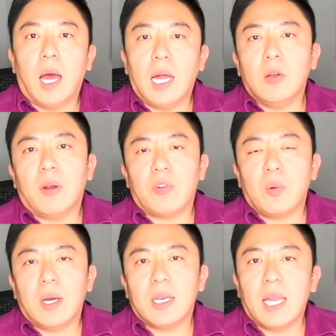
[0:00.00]
Hello
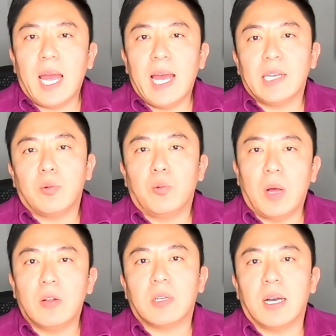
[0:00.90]
everyone and
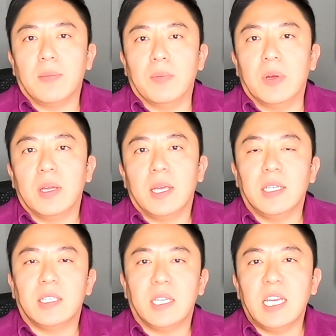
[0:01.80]
welcome!
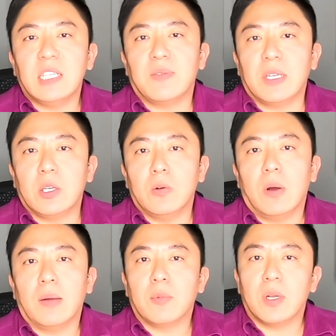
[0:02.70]
In today's
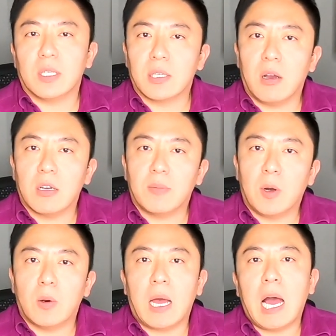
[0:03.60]
video, I'm going to talk
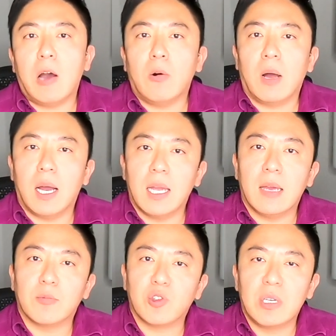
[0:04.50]
about how I
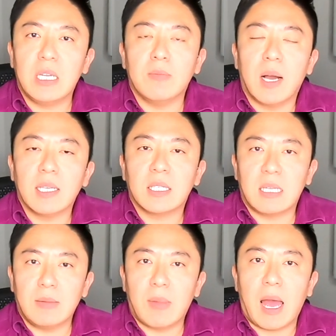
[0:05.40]
am treating my
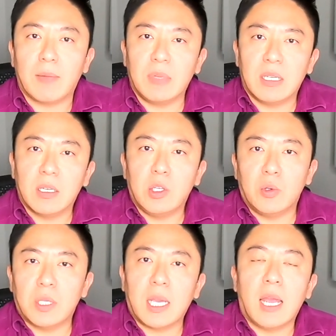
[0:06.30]
sleep apnea
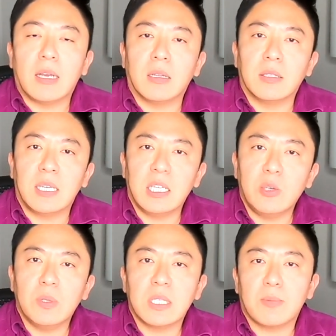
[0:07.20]
using a
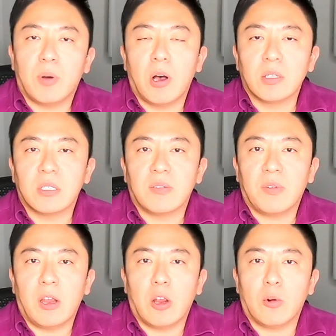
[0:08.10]
continuous
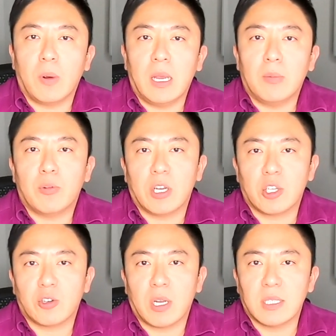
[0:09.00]
positive airway
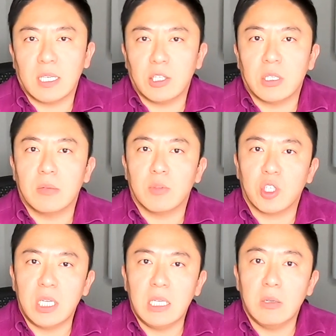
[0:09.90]
pressurization
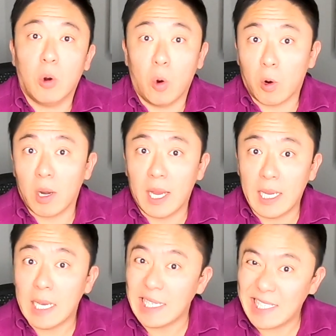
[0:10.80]
machine or
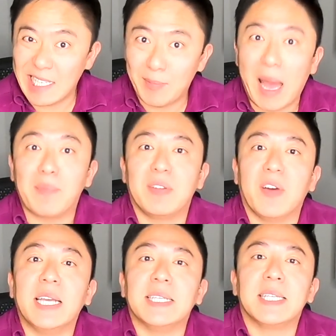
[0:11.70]
a Cpap
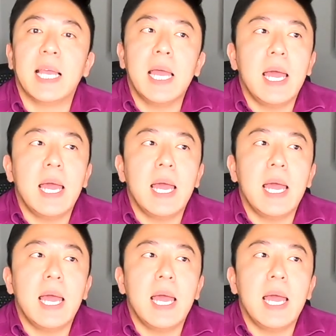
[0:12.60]
device.